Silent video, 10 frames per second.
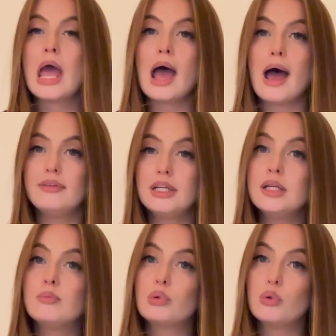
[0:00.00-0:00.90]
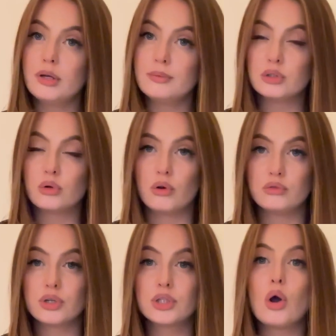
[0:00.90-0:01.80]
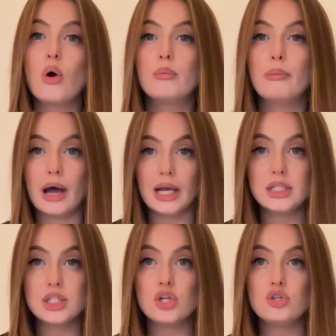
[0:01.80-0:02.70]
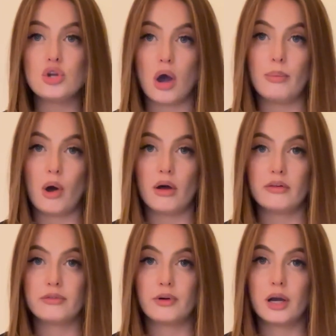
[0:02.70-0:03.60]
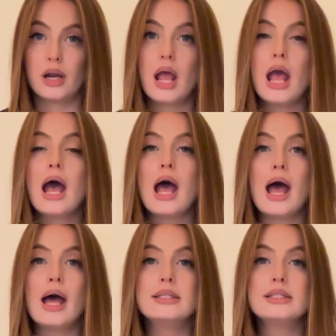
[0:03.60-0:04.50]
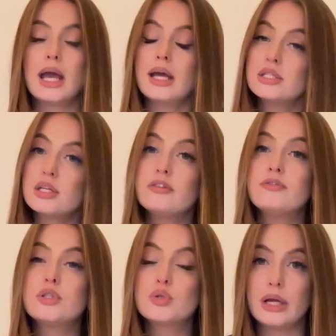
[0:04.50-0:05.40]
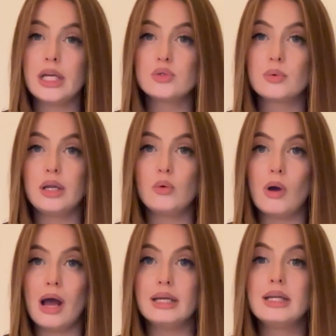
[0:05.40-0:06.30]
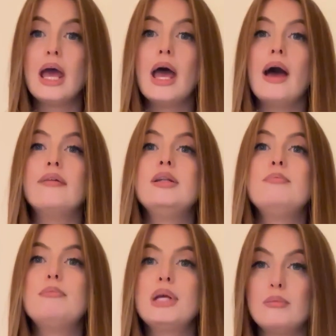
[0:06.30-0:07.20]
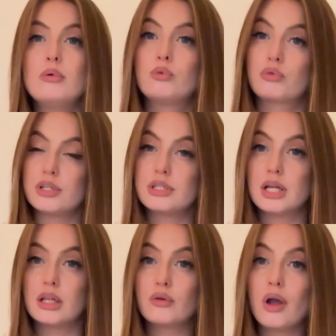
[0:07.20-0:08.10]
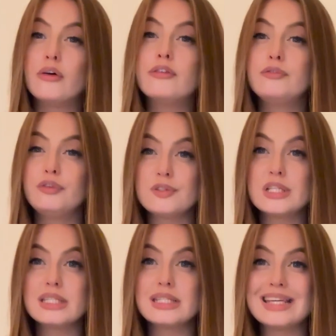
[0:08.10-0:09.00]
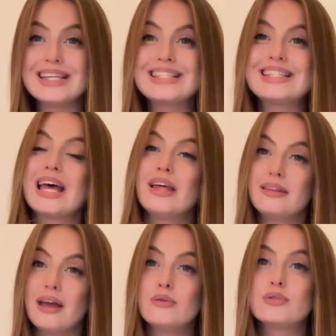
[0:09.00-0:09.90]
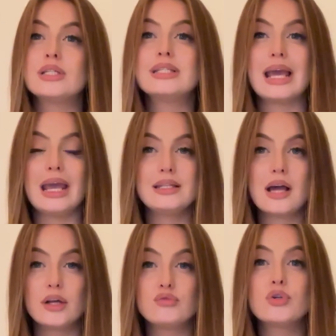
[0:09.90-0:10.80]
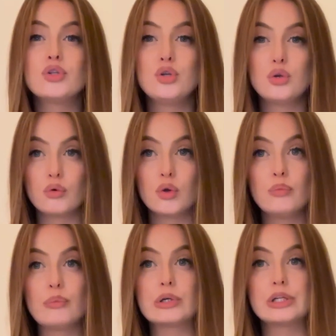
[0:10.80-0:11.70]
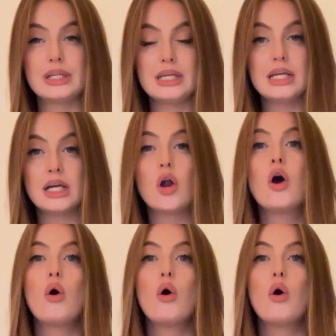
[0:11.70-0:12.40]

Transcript: having an employment contract or binding job offer, and as of 2021, having a minimum gross salary of 56,800 euro per year